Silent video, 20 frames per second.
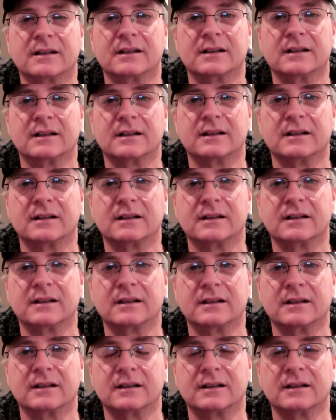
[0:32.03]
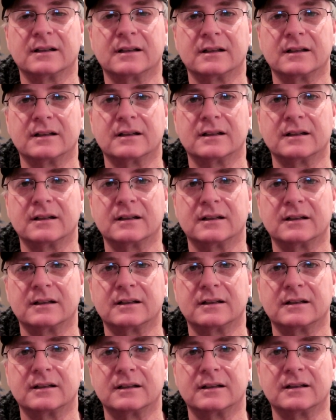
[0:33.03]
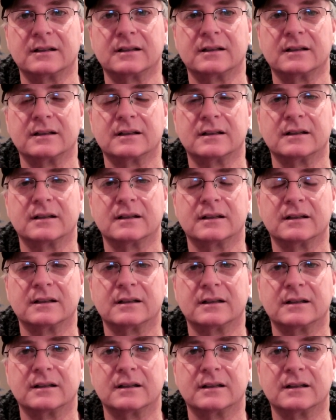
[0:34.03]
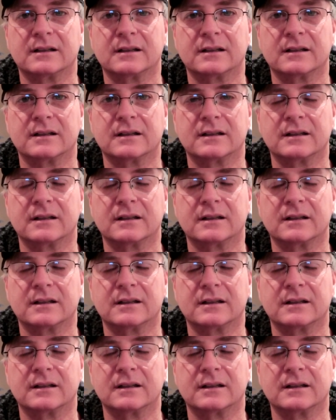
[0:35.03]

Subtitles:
This person isn't speaking.